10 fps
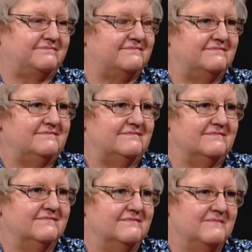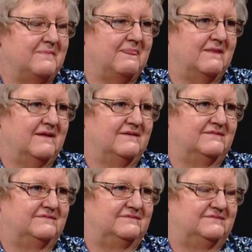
The book that I